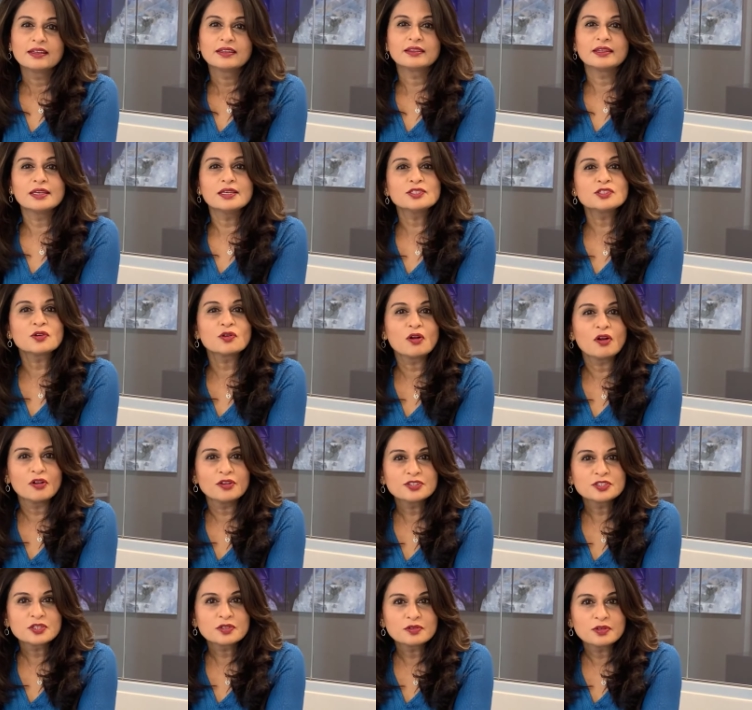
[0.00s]
These are
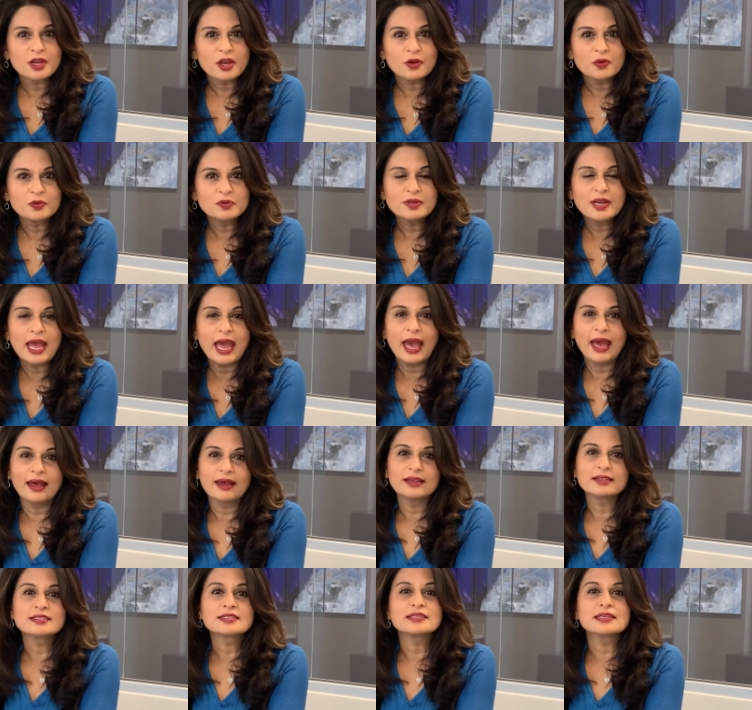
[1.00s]
also known
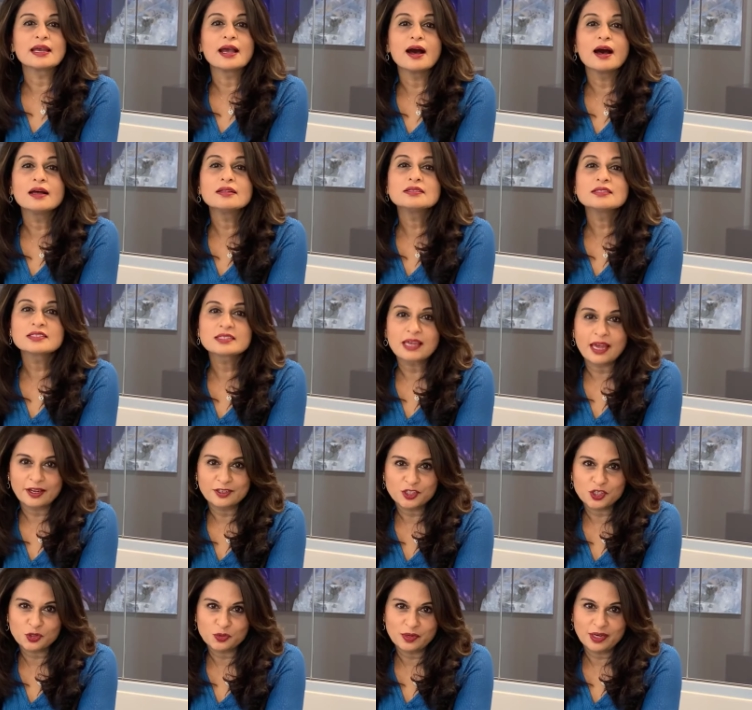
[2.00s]
as the
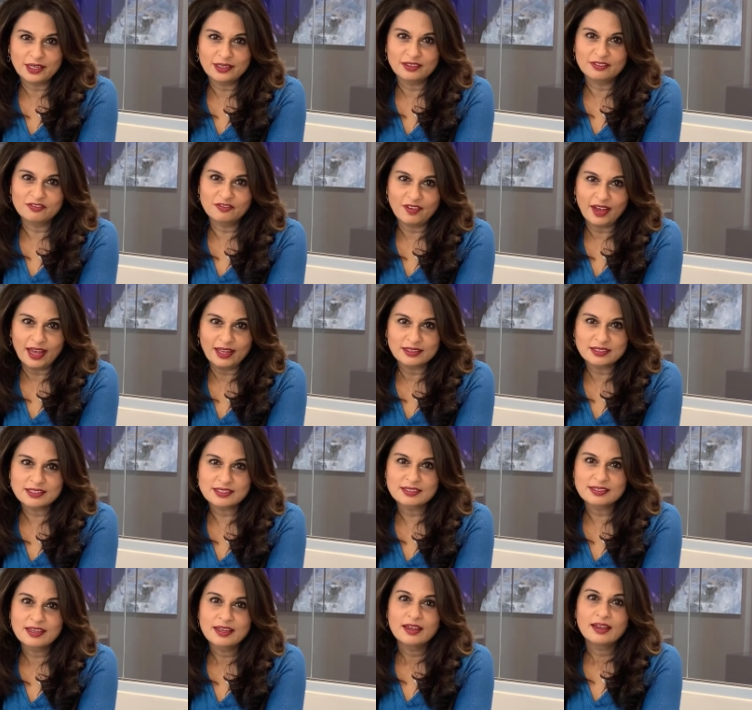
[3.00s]
unsaturated
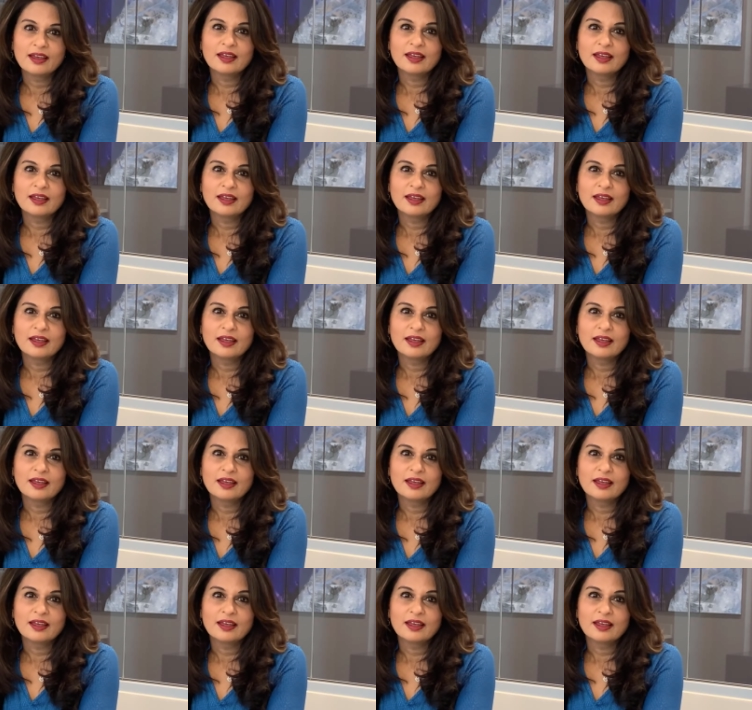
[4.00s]
fats.